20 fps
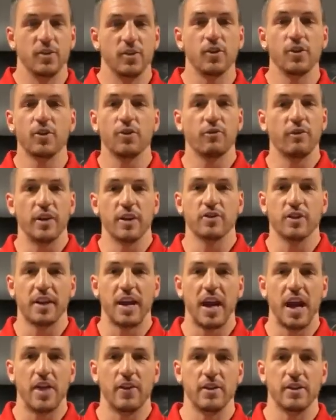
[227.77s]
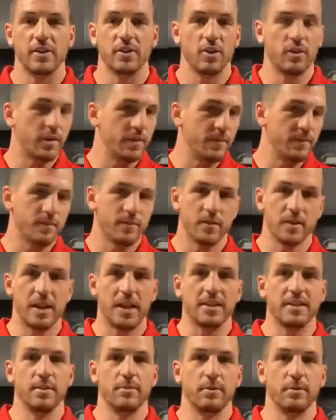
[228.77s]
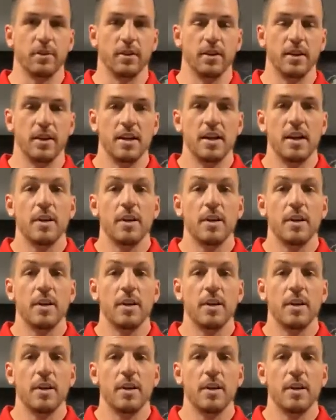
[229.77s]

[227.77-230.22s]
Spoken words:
you're 300 calories over. That simple.